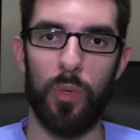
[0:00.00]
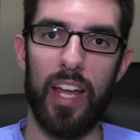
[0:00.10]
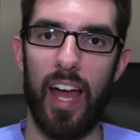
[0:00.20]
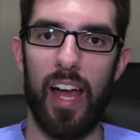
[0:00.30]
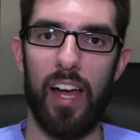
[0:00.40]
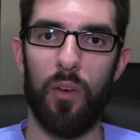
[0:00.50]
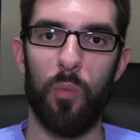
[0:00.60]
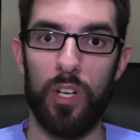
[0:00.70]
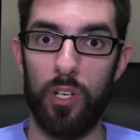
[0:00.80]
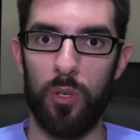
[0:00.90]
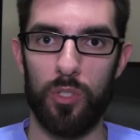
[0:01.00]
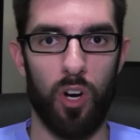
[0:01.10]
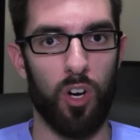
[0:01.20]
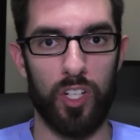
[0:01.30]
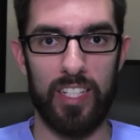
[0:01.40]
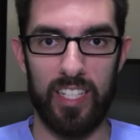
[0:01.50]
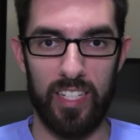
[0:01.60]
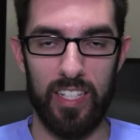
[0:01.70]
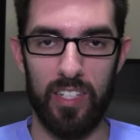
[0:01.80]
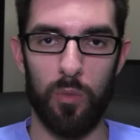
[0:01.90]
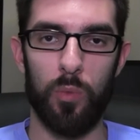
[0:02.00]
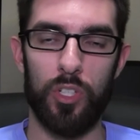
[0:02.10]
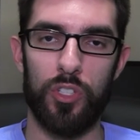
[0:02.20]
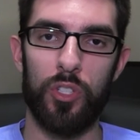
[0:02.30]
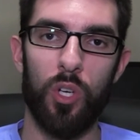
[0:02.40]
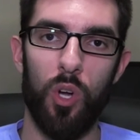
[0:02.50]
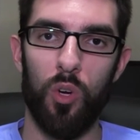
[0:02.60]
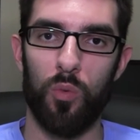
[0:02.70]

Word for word: we had Windows RT, which